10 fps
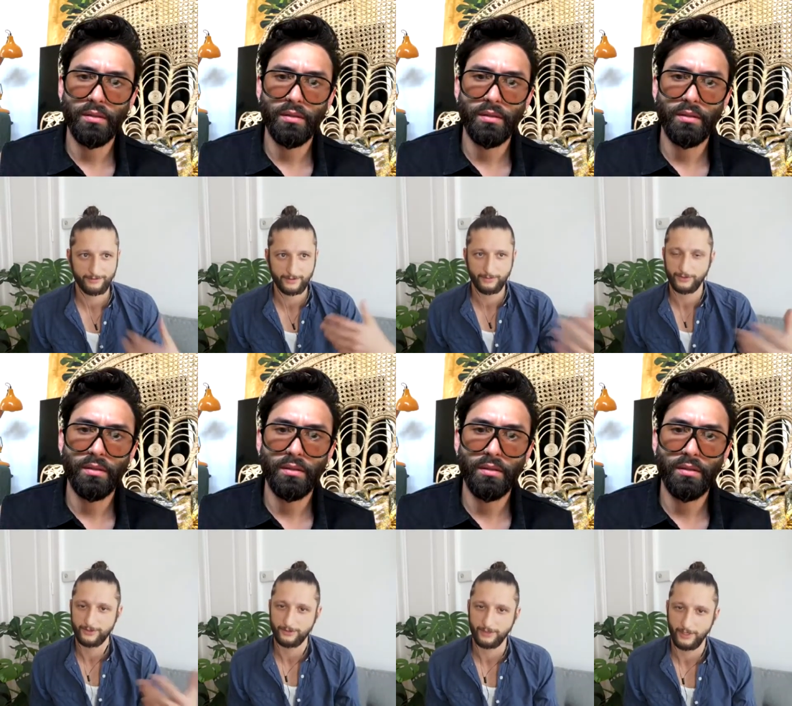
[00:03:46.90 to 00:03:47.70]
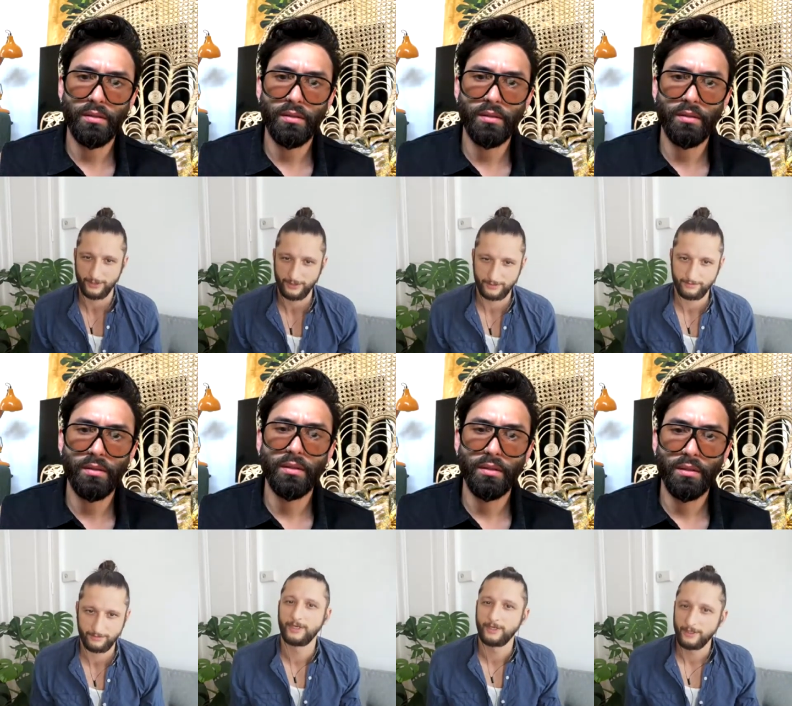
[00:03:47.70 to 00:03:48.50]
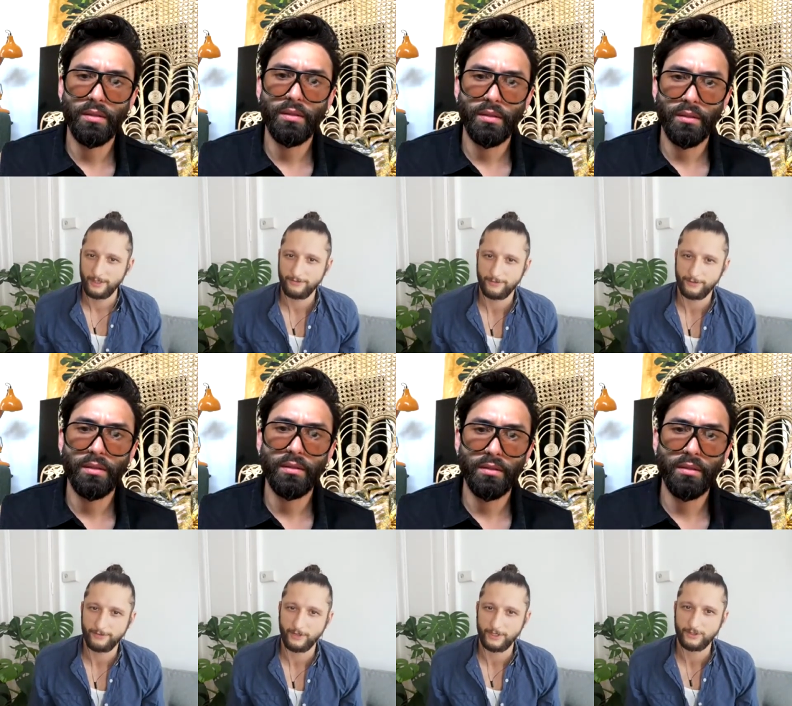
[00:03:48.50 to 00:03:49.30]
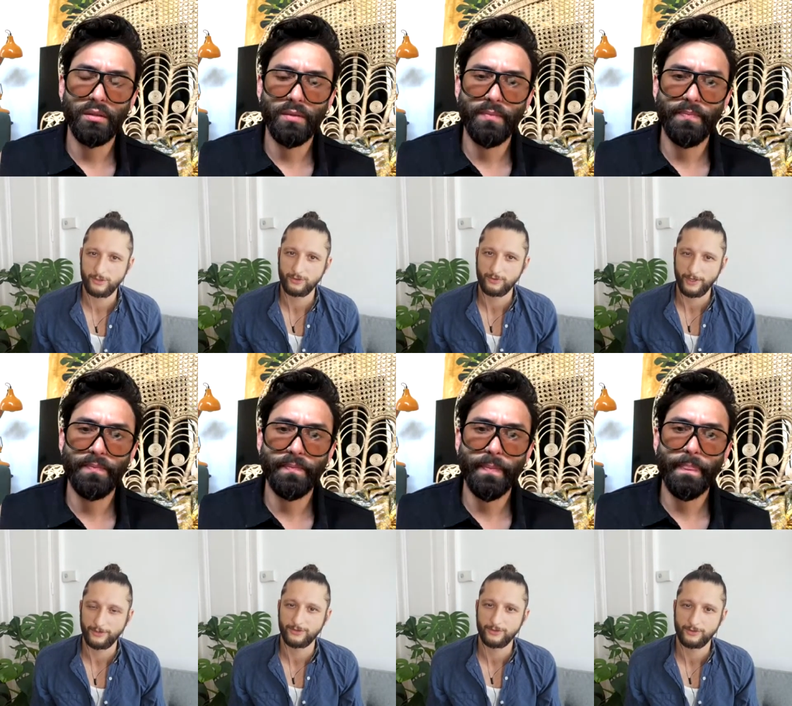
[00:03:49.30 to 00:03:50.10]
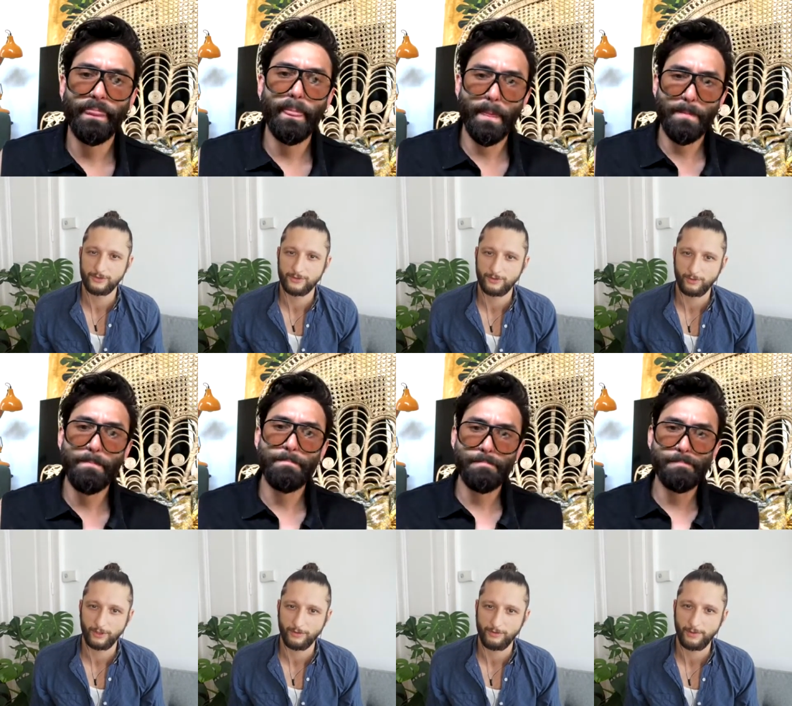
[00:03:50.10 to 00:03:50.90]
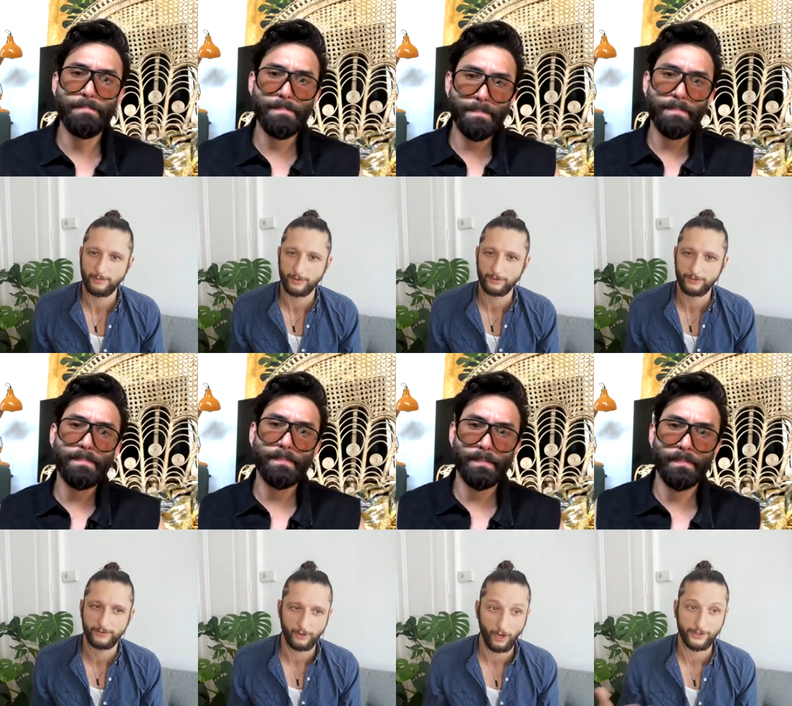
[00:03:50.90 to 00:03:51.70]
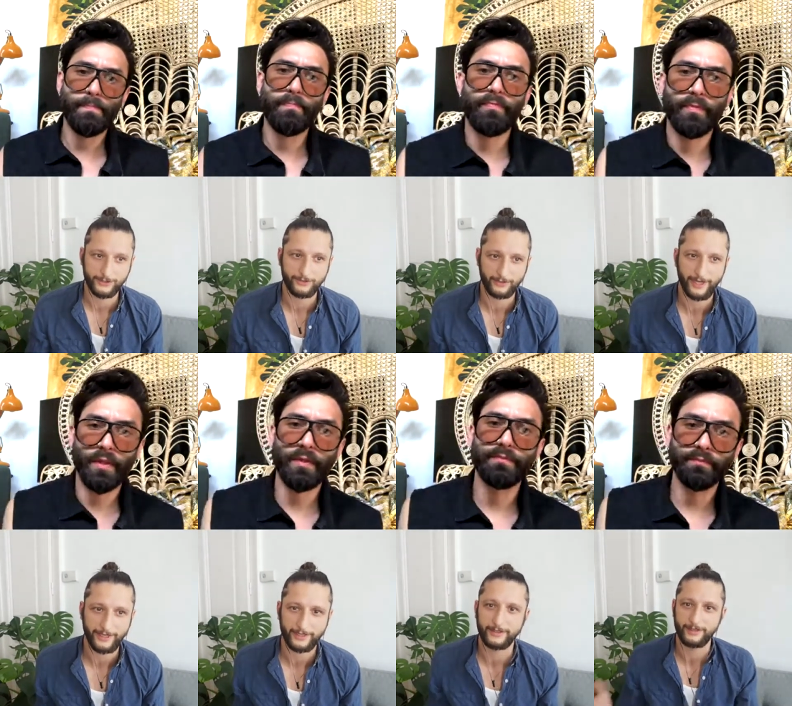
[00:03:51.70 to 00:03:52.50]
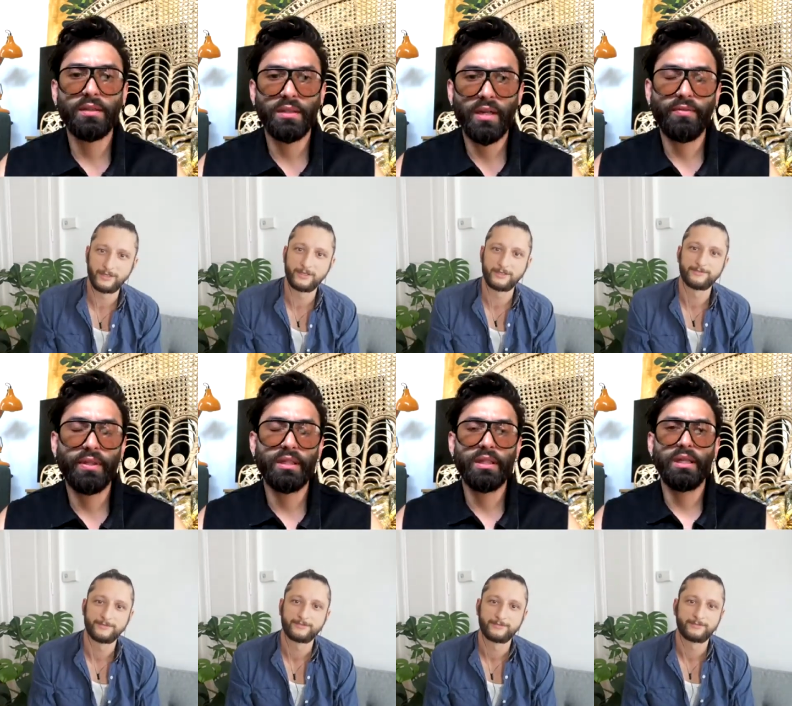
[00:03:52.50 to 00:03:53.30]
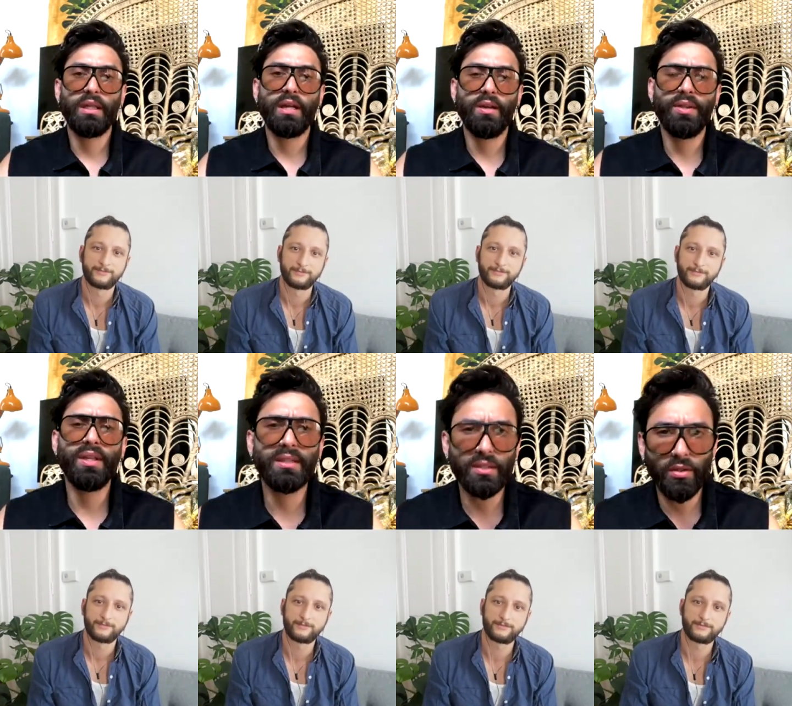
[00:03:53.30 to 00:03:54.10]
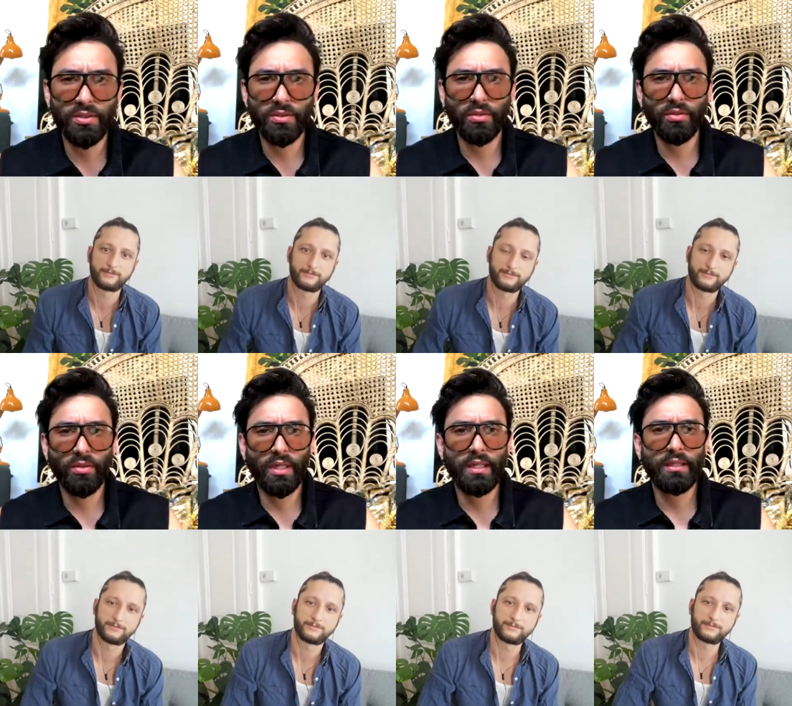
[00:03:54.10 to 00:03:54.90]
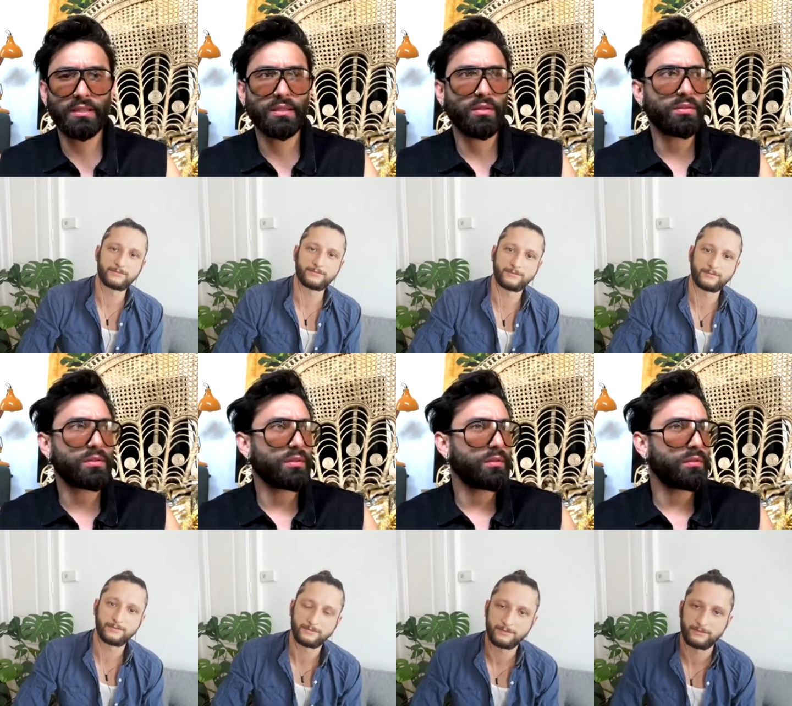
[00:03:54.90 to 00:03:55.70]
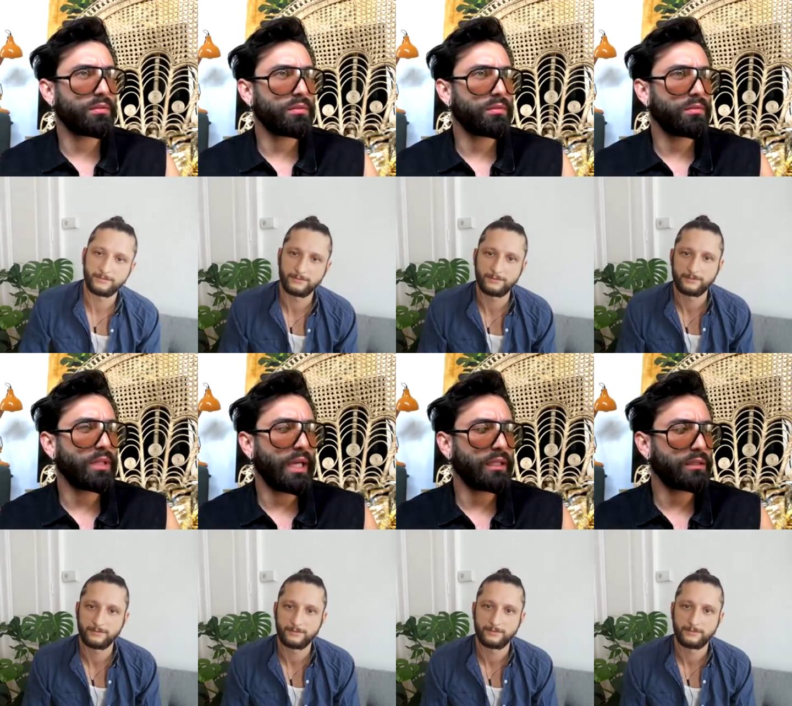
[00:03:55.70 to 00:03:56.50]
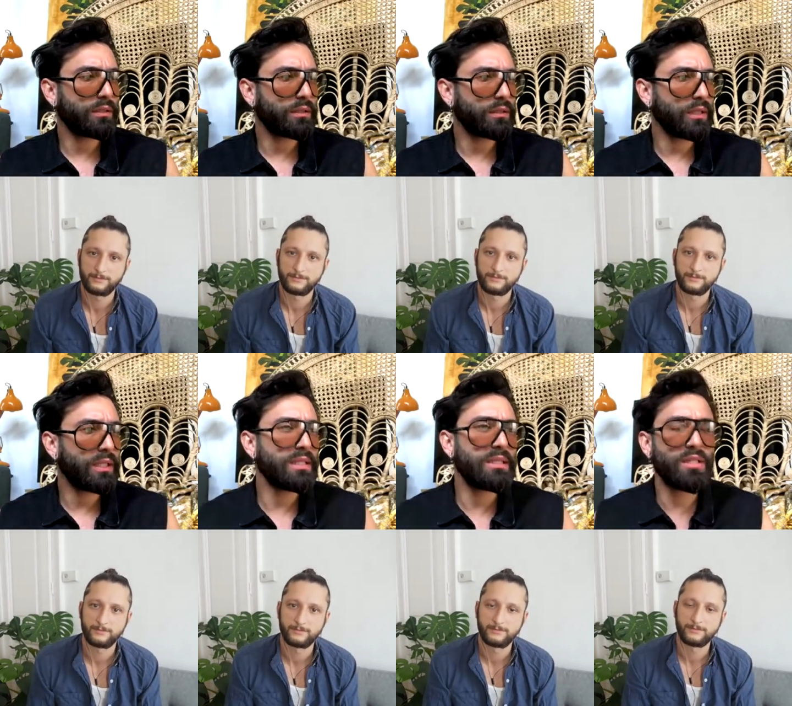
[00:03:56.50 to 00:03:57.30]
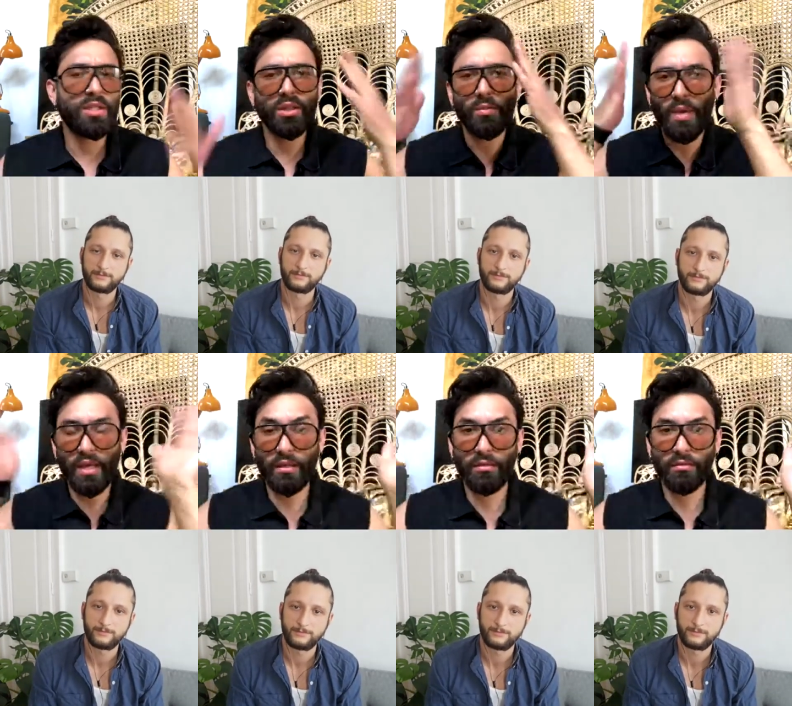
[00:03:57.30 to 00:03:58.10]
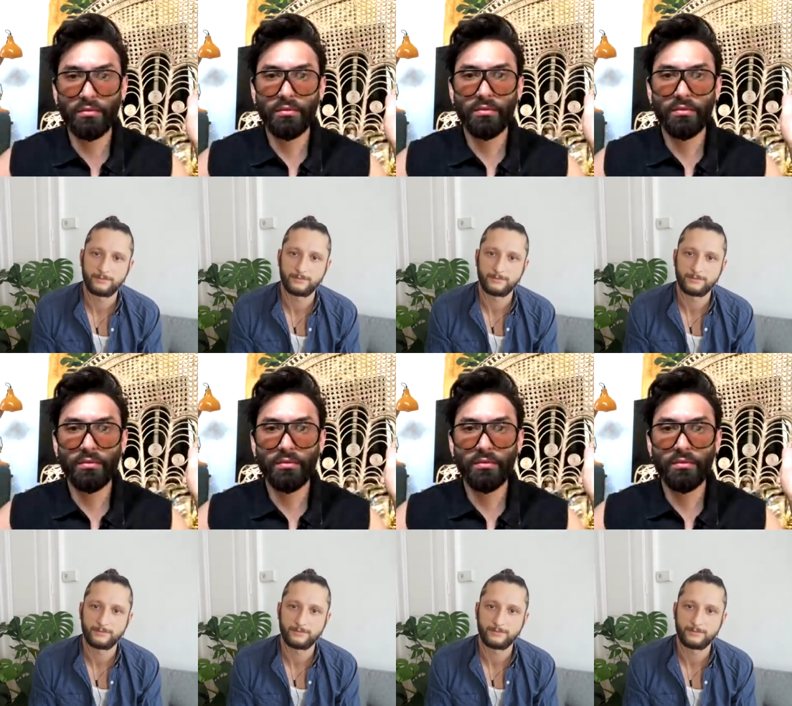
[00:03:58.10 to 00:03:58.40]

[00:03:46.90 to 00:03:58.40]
Speaker 1: have this personal connection. If you, if you can choose, why not choose to work with people who you also like?
Speaker 2: Definitely. And I think it's also, it's also
Speaker 1: like,
Speaker 2: a decision you make